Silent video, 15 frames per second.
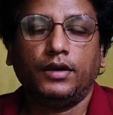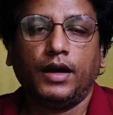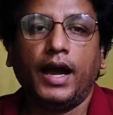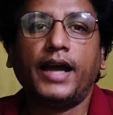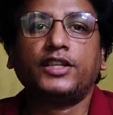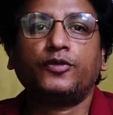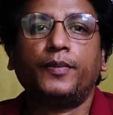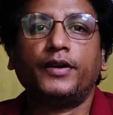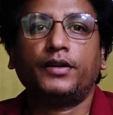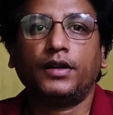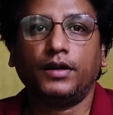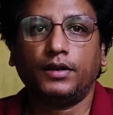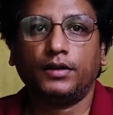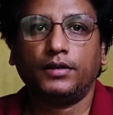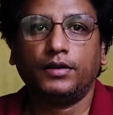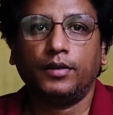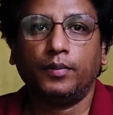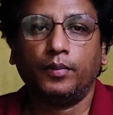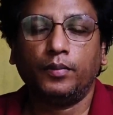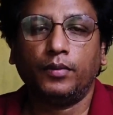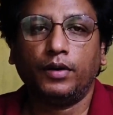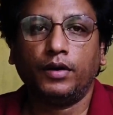as per the
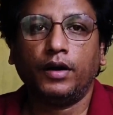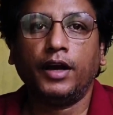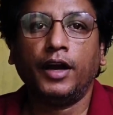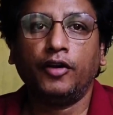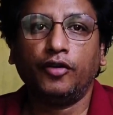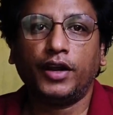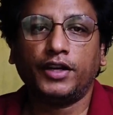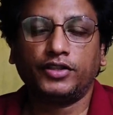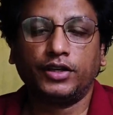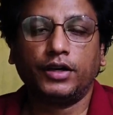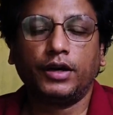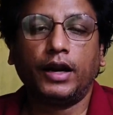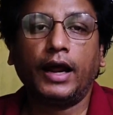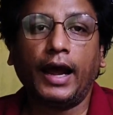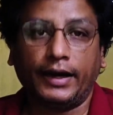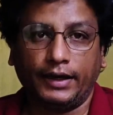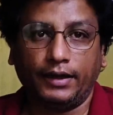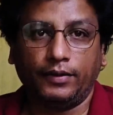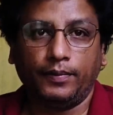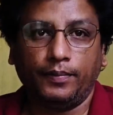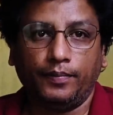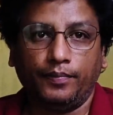Education Act.
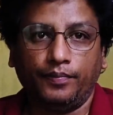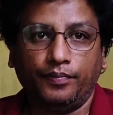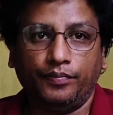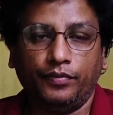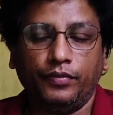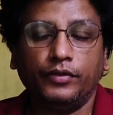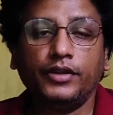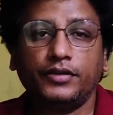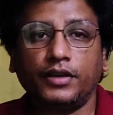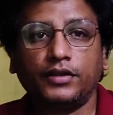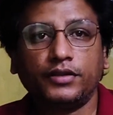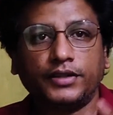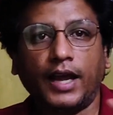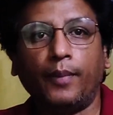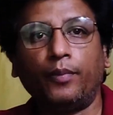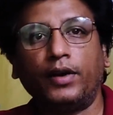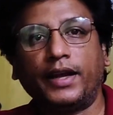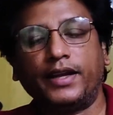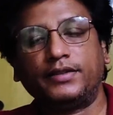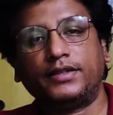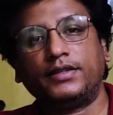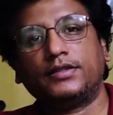These are the sample
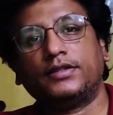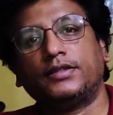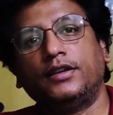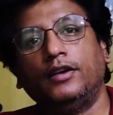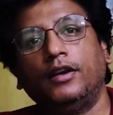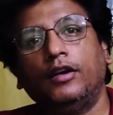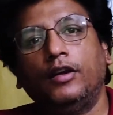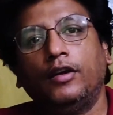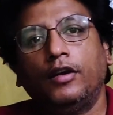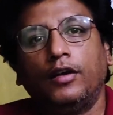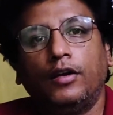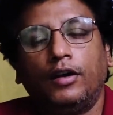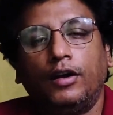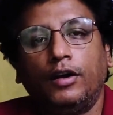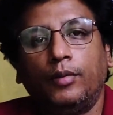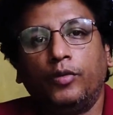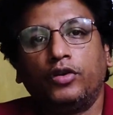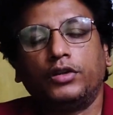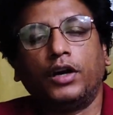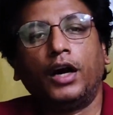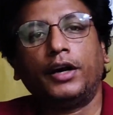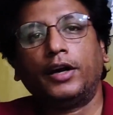cases about
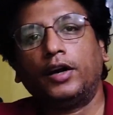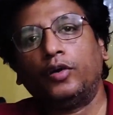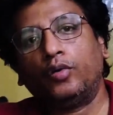the Article